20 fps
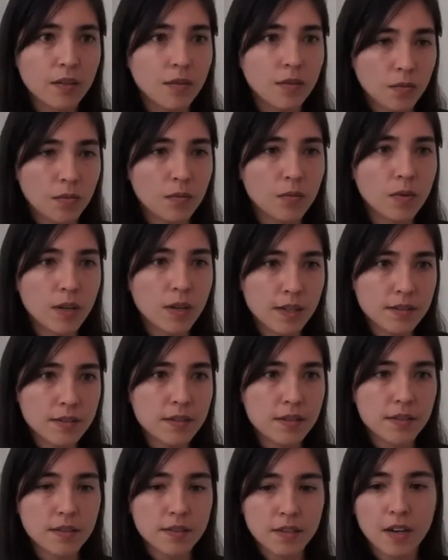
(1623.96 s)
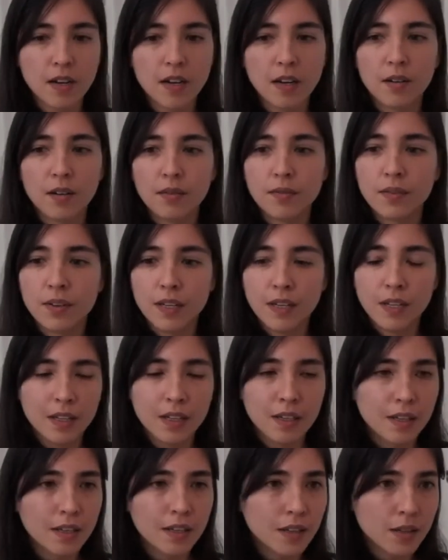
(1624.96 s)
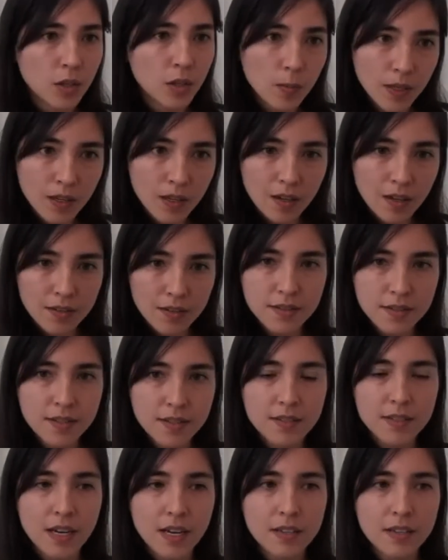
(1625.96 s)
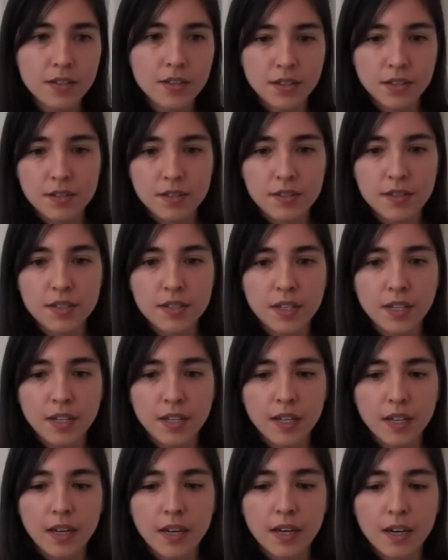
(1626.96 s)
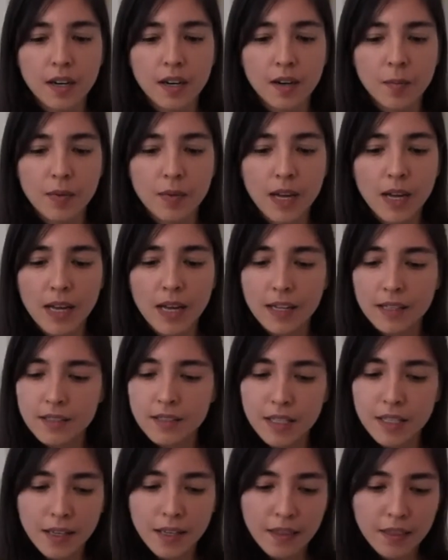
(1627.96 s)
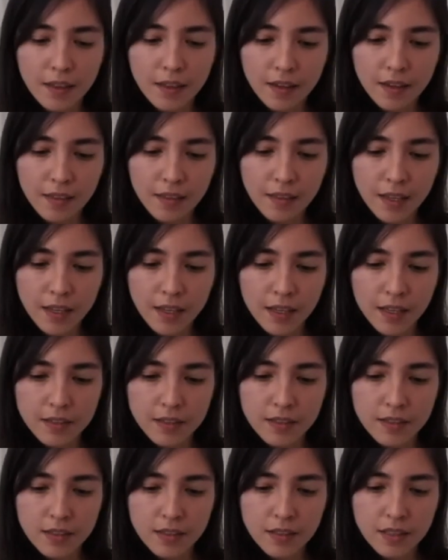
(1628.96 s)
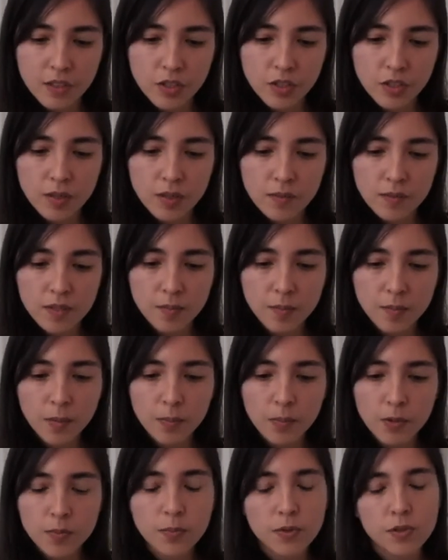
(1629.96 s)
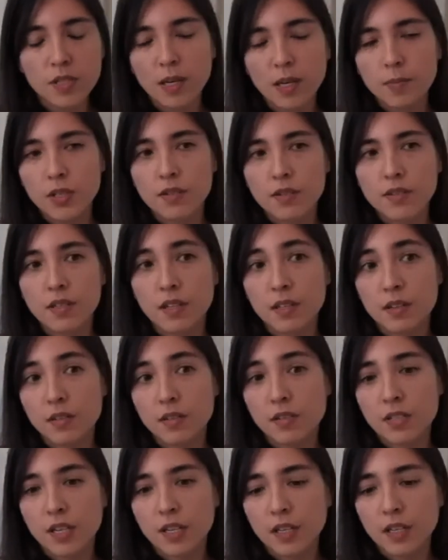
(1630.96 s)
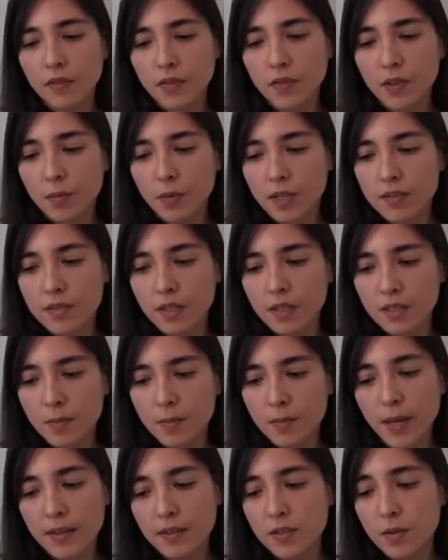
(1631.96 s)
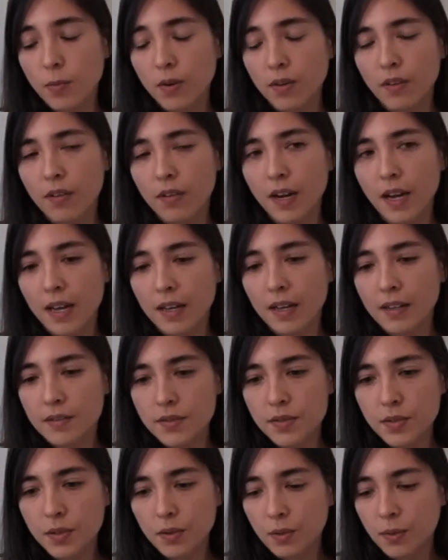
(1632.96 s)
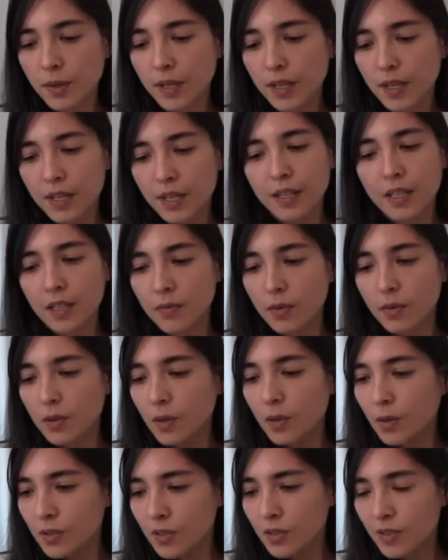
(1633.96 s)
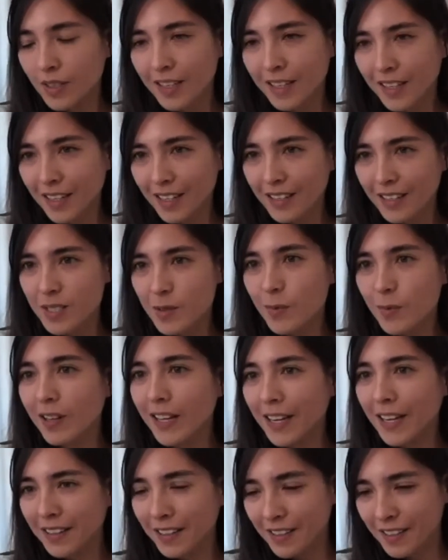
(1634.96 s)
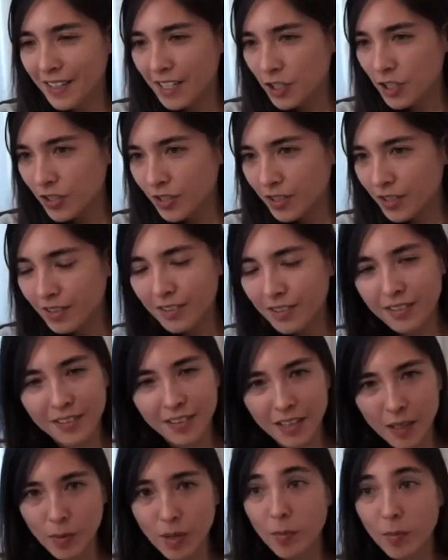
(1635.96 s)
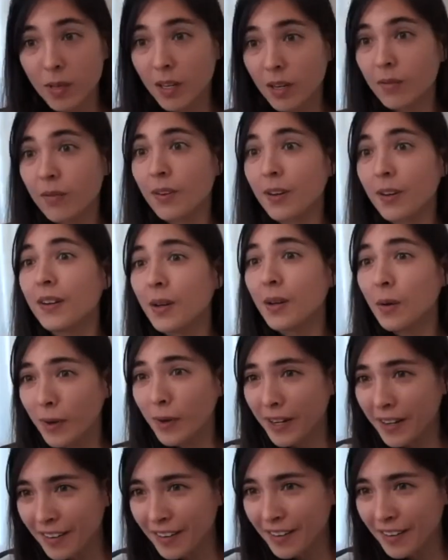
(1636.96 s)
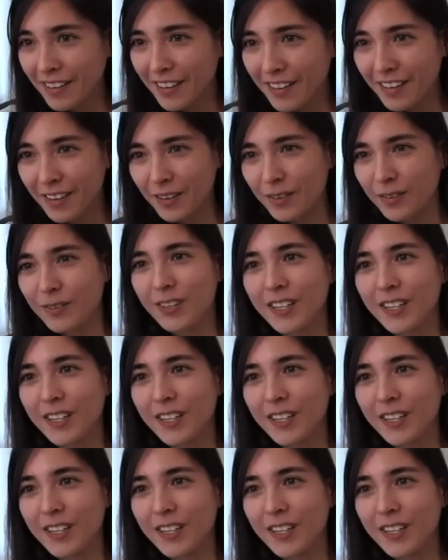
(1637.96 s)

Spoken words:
risks, of human-caused disasters. And I think that in terms of people's perceptions and understanding of the risk, it depends on where they're at. So if you go to any small island nation, they probably are very aware of